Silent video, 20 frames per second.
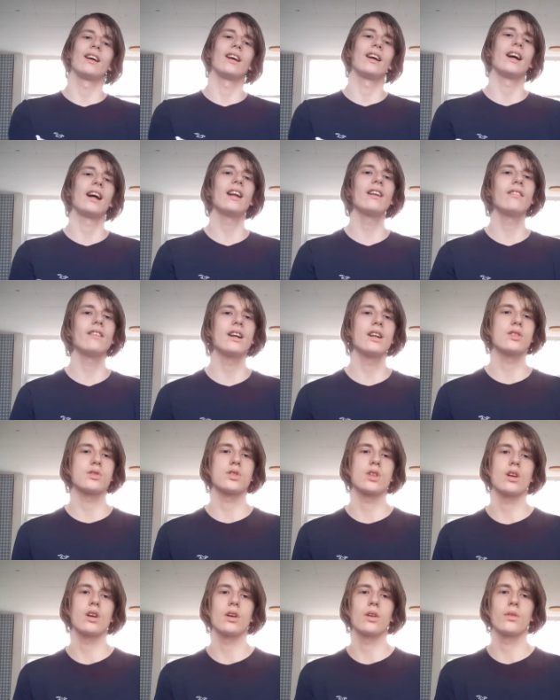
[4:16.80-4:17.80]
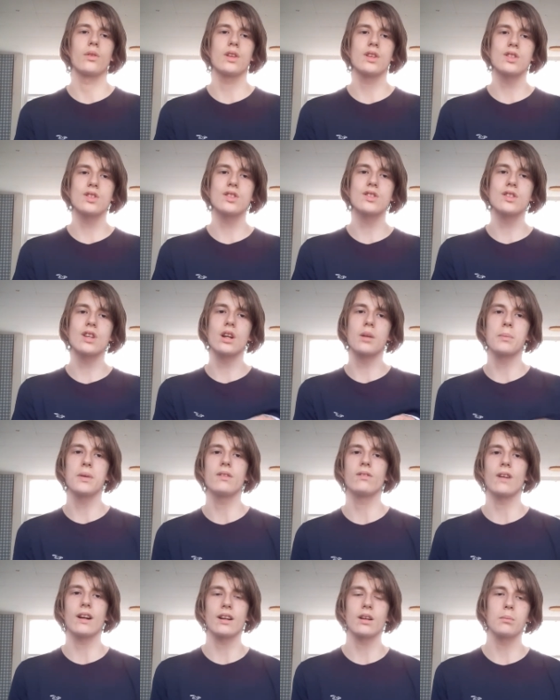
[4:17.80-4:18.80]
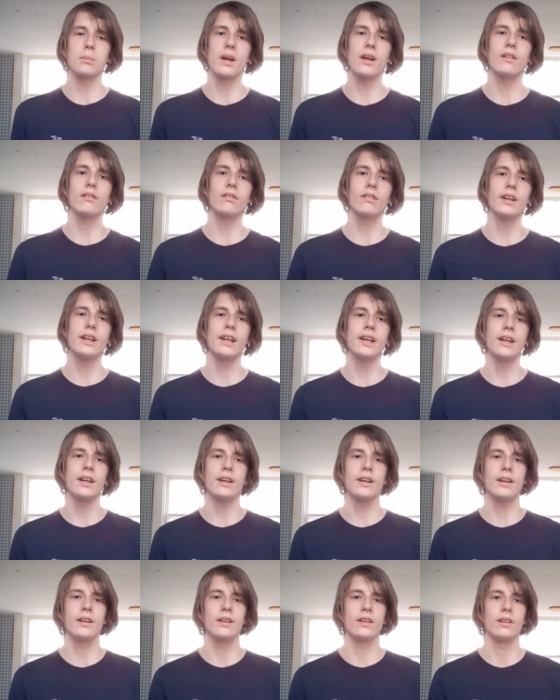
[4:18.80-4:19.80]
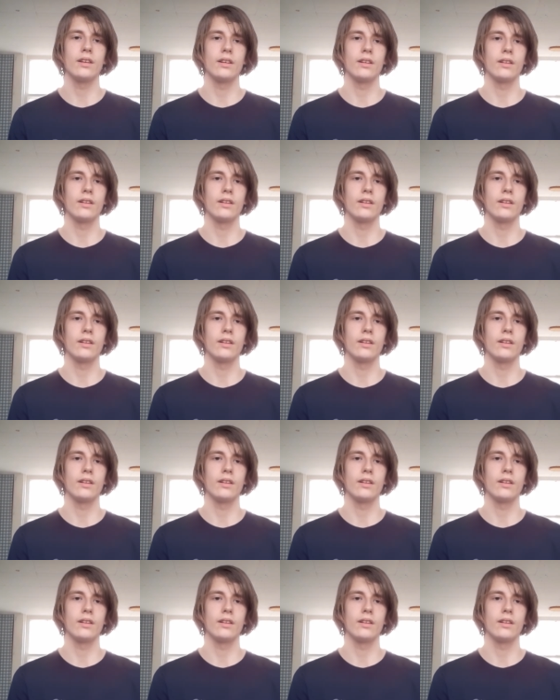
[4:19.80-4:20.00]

Anyway, so this is going to be recommend we,